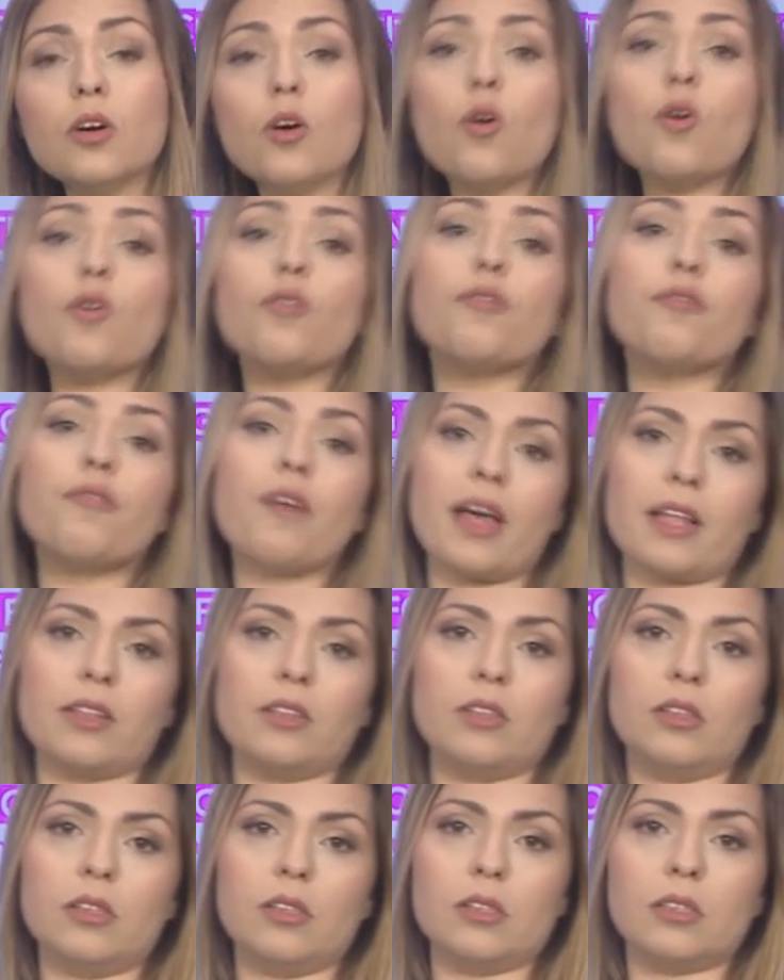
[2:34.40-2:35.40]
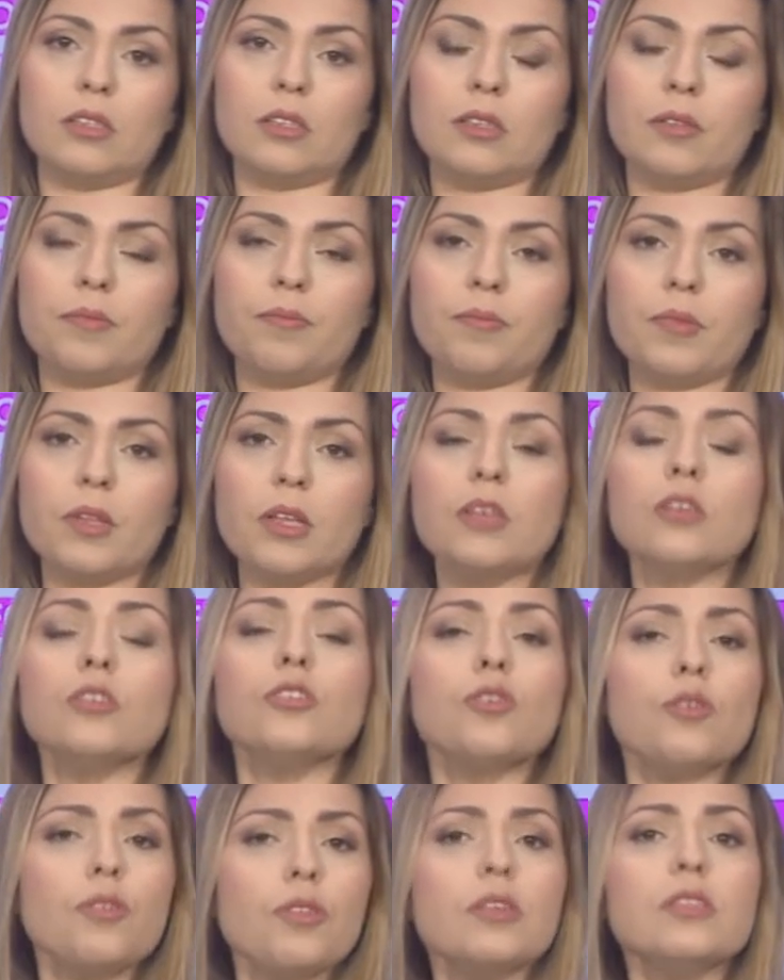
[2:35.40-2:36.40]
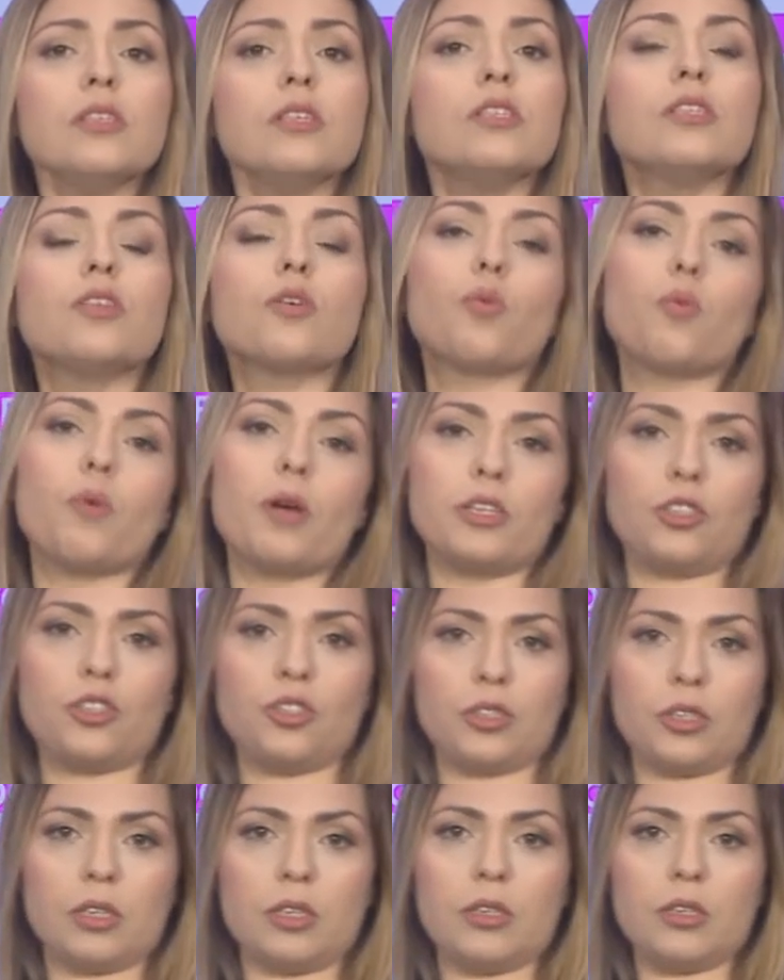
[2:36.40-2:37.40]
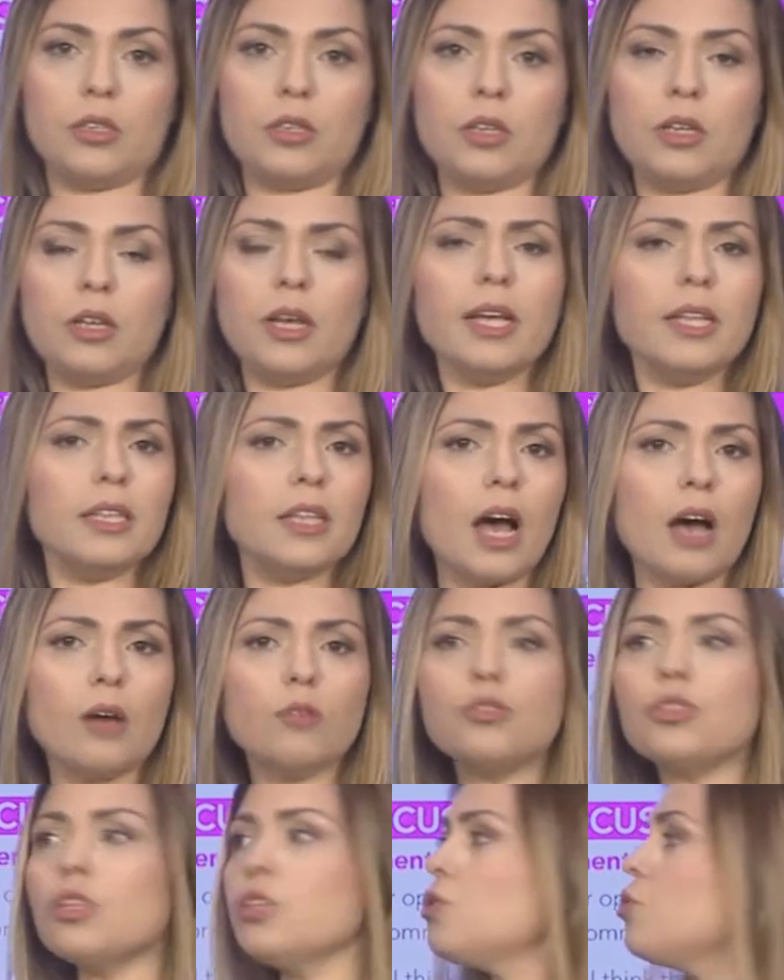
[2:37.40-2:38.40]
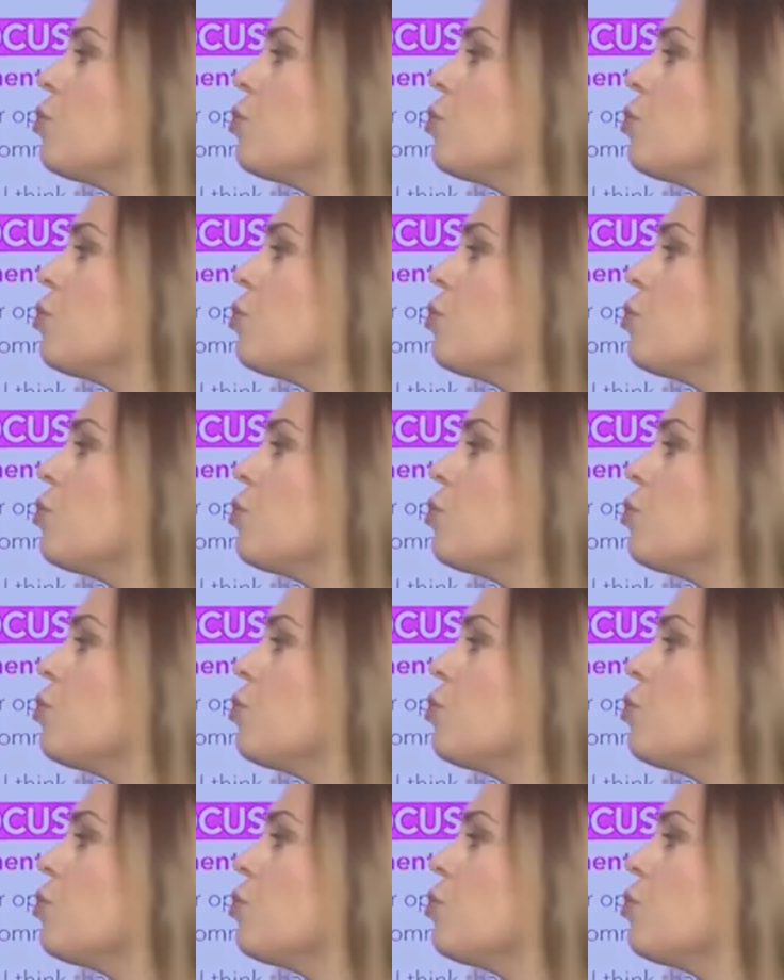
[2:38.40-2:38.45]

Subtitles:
or vandals? So this is the question. And now, since